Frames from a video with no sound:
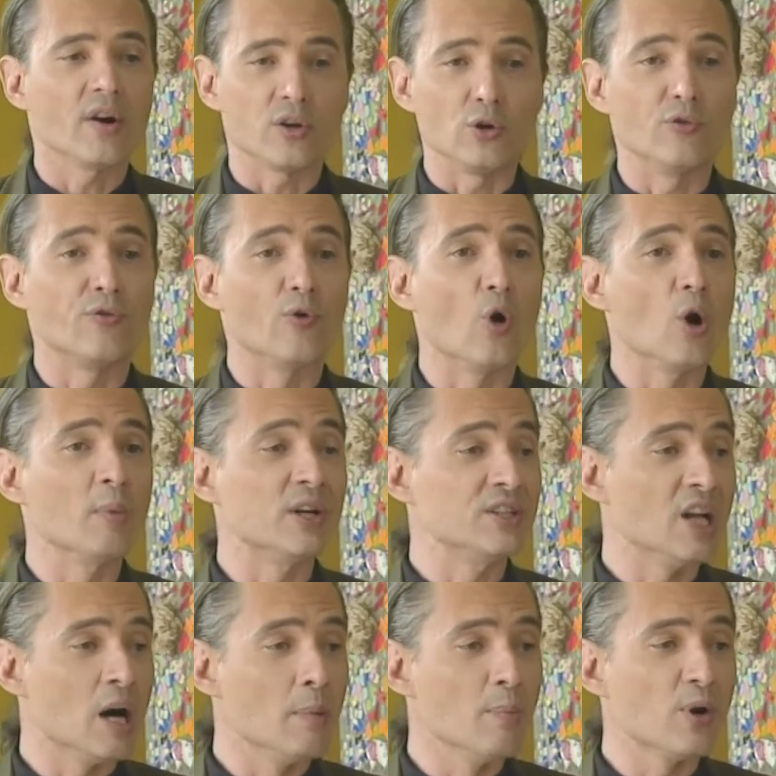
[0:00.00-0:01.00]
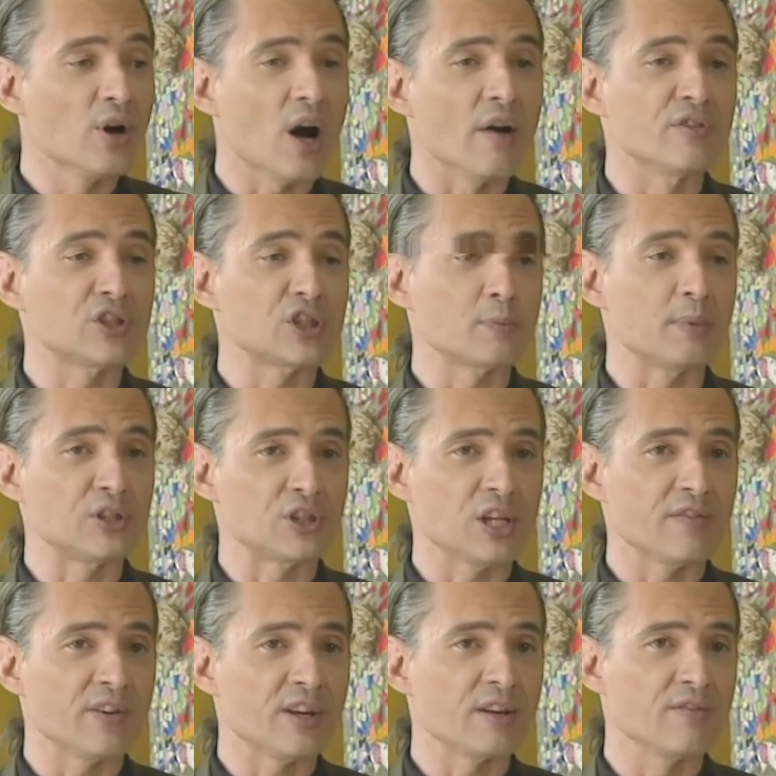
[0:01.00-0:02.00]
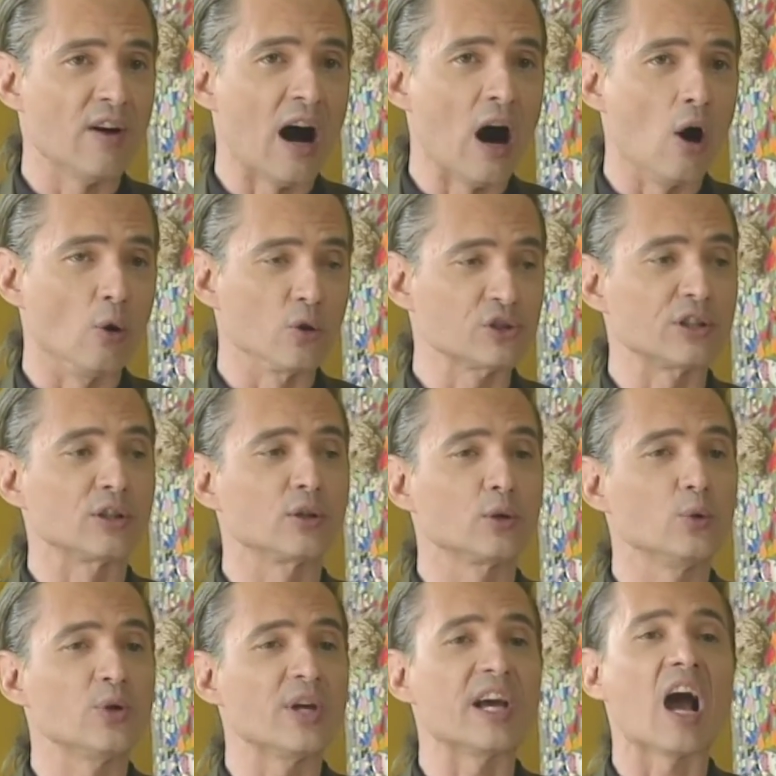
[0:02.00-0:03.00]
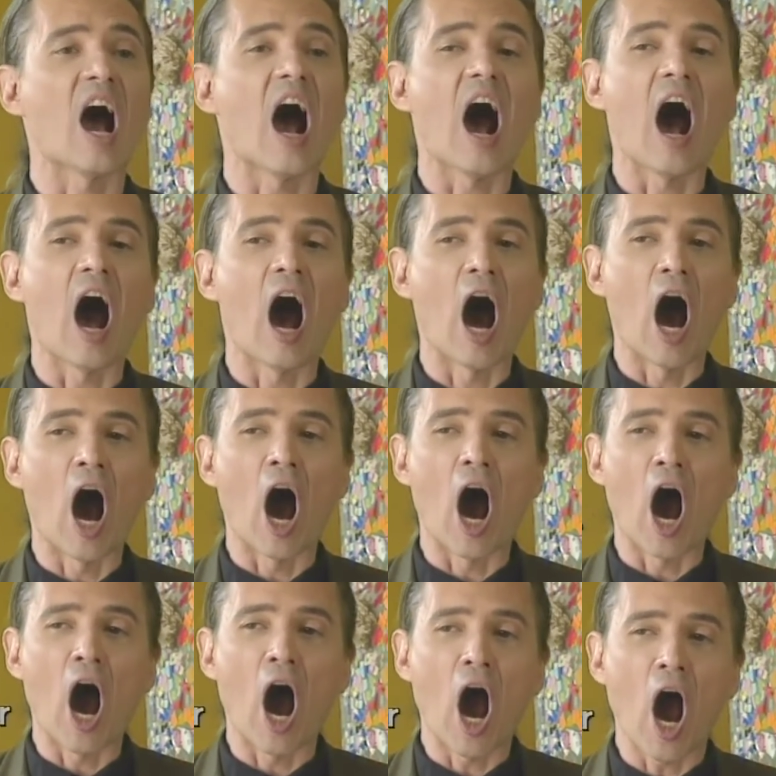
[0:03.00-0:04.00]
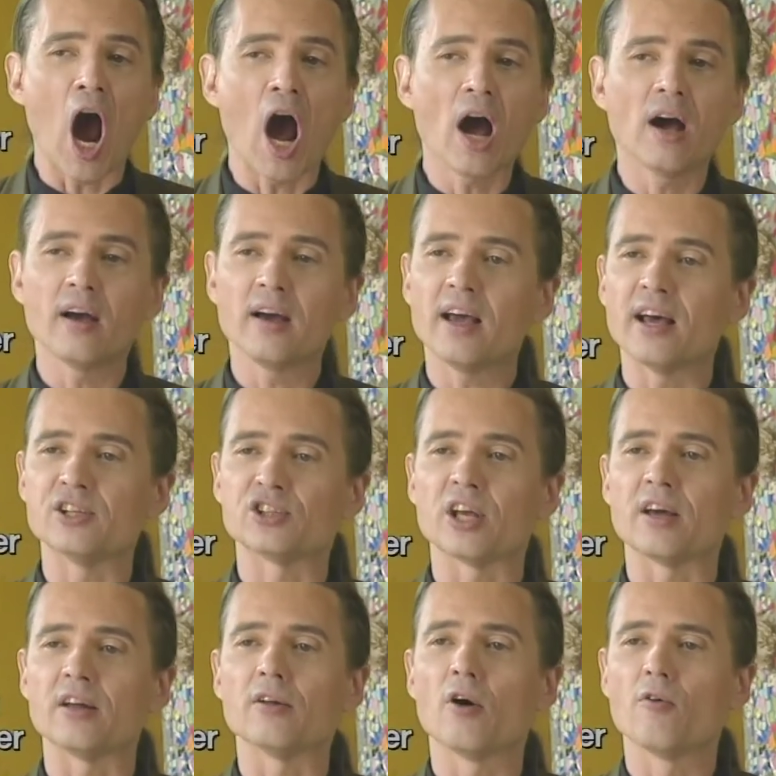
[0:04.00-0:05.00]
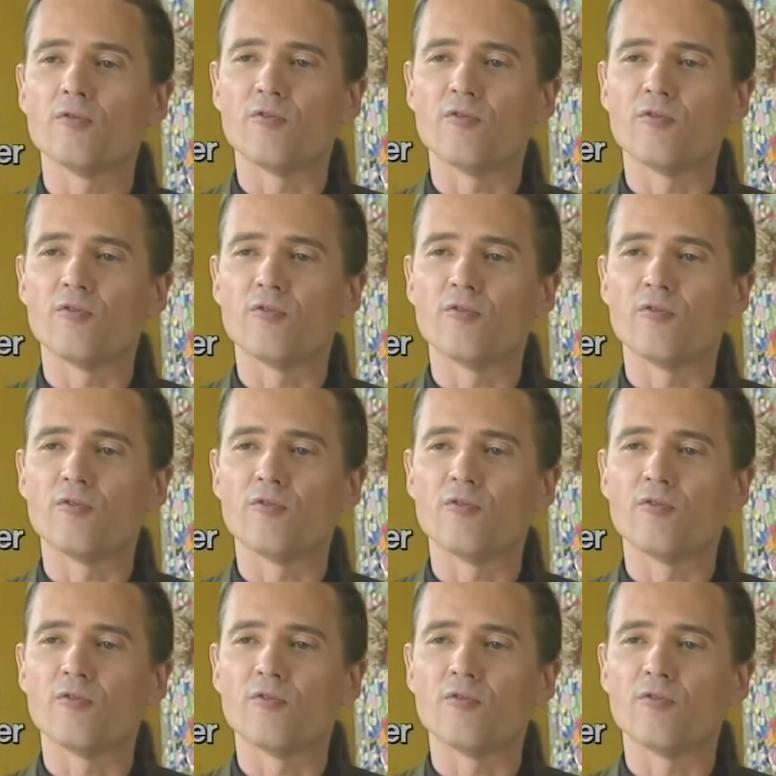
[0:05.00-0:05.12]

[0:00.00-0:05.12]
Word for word: you form a number of specific vowels, including ah, as in